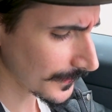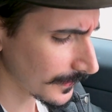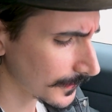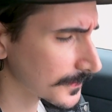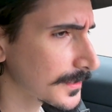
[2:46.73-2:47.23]

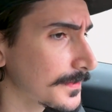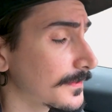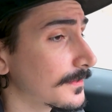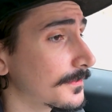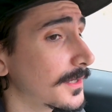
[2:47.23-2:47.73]

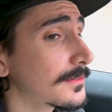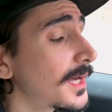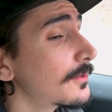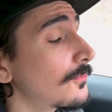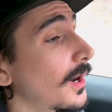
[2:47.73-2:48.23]
A
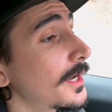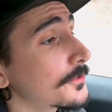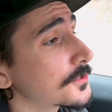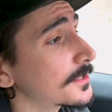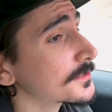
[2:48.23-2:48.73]
lot of
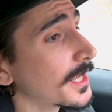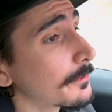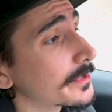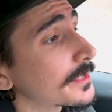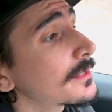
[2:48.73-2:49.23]
wild shit is
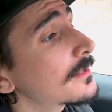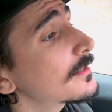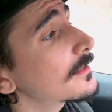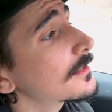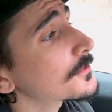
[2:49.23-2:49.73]
happening,
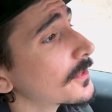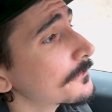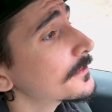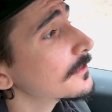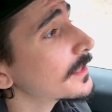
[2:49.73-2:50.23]
so I
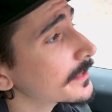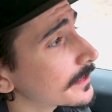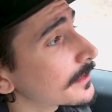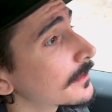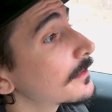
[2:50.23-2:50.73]
feel
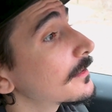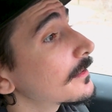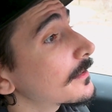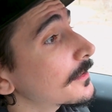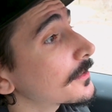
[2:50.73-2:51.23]
like
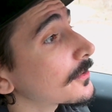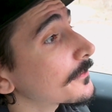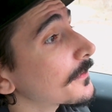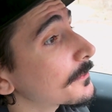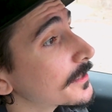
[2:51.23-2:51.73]

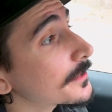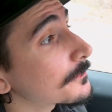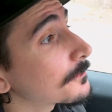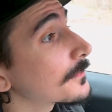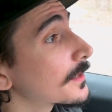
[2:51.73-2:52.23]
if I'm
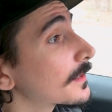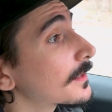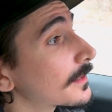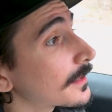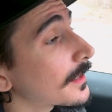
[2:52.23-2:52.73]
gonna,
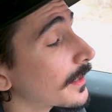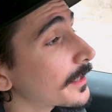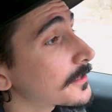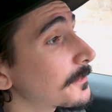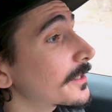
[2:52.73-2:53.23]

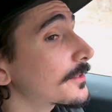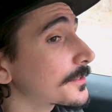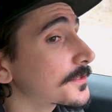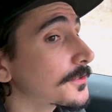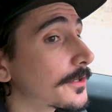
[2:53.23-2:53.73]
it's better
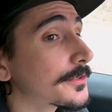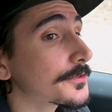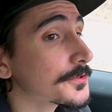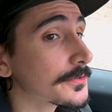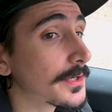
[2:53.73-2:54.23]
to
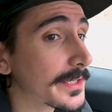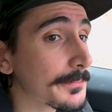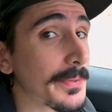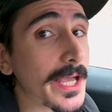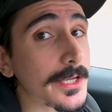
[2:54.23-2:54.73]
start
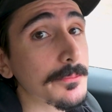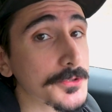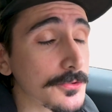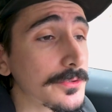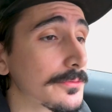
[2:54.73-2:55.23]
back up
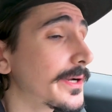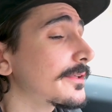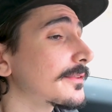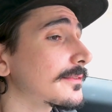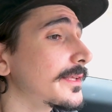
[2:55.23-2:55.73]
sooner
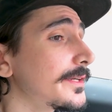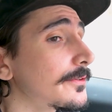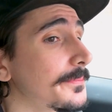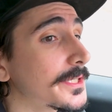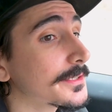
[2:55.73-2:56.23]
rather than
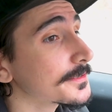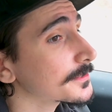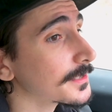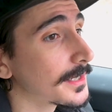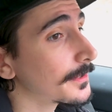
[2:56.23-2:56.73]
later,
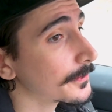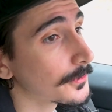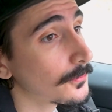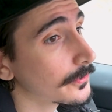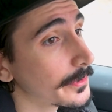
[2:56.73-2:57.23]
because
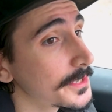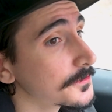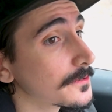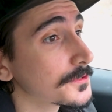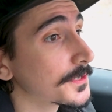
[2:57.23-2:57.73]

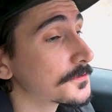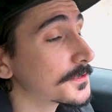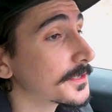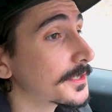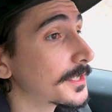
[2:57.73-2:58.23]
crazier shit's
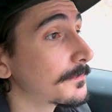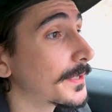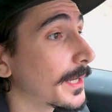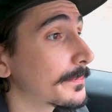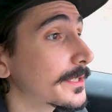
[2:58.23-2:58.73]
just gonna keep
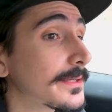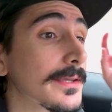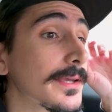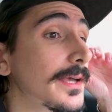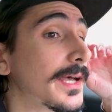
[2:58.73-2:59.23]
happening
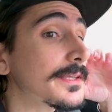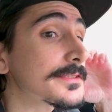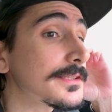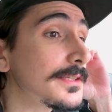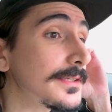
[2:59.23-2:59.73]

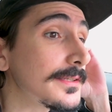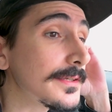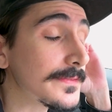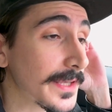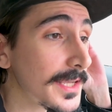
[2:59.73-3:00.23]
as the
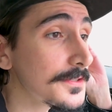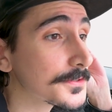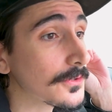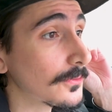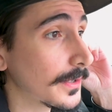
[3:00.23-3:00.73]
days
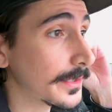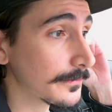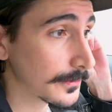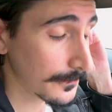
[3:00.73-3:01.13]
go on.